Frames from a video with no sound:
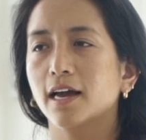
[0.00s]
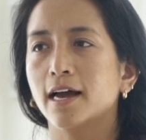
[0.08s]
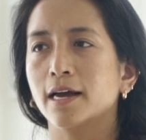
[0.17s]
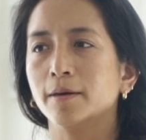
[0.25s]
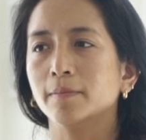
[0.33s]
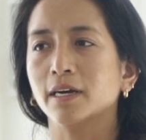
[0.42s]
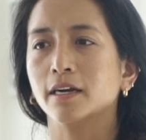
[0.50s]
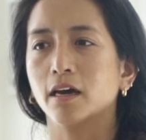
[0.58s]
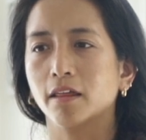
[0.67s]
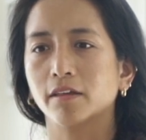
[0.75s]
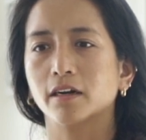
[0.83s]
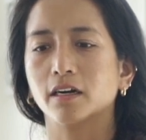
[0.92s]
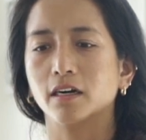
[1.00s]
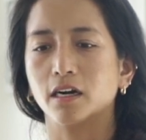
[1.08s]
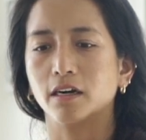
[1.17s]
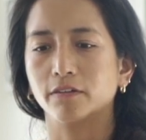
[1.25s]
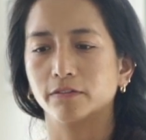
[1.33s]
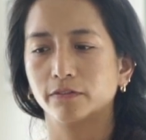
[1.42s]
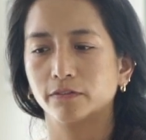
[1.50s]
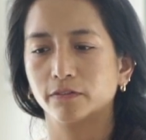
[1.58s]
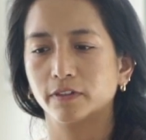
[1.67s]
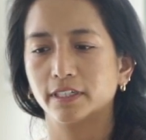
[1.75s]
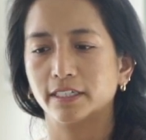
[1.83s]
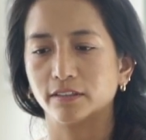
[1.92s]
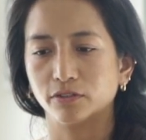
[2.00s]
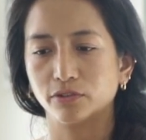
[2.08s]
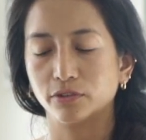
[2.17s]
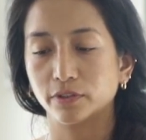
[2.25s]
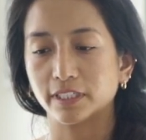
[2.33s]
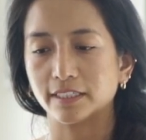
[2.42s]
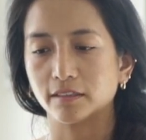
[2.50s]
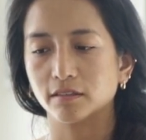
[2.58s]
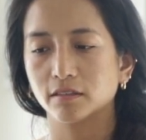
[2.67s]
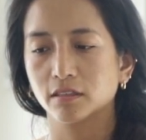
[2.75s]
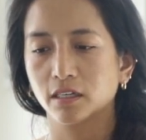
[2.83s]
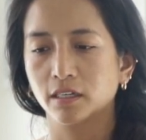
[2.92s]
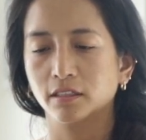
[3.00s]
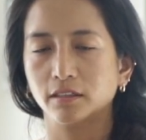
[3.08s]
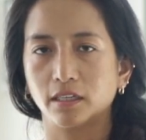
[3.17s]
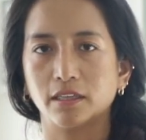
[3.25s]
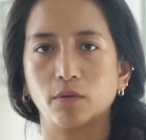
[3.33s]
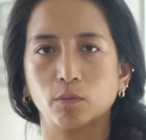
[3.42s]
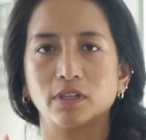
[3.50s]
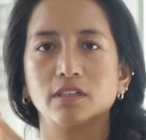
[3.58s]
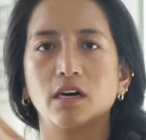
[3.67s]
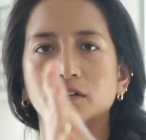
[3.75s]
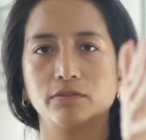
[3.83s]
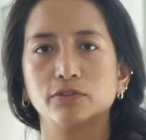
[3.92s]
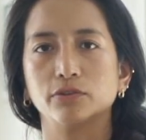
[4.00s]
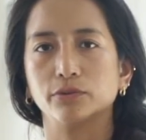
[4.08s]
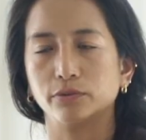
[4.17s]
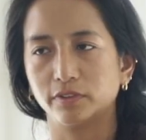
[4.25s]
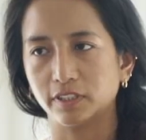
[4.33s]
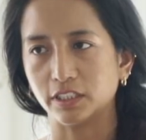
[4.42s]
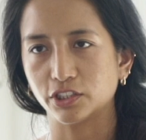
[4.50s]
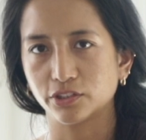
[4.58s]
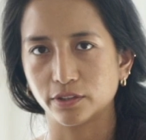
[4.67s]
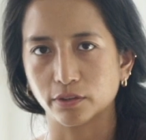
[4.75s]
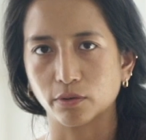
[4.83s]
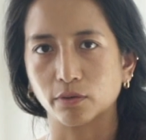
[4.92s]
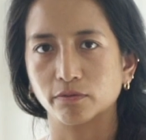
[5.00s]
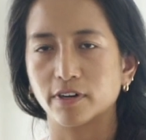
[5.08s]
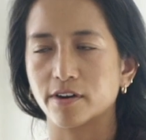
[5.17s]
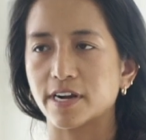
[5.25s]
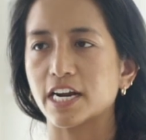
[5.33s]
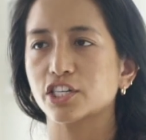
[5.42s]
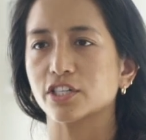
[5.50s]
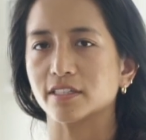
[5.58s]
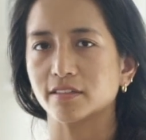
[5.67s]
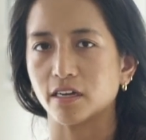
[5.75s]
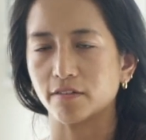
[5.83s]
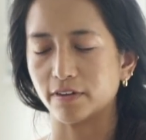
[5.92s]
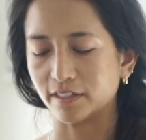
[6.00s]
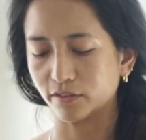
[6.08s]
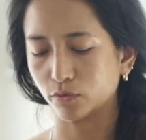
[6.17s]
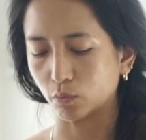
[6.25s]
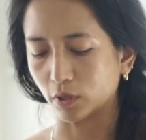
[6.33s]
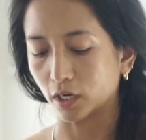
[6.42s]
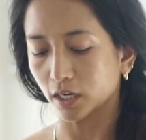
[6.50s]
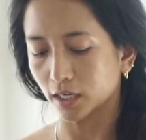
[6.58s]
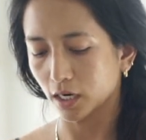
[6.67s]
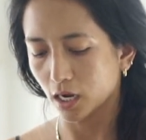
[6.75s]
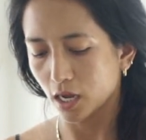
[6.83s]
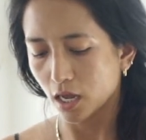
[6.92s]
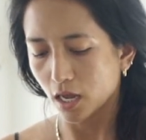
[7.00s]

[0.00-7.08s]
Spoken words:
and other of his students that then went off to teach their own variations of his work.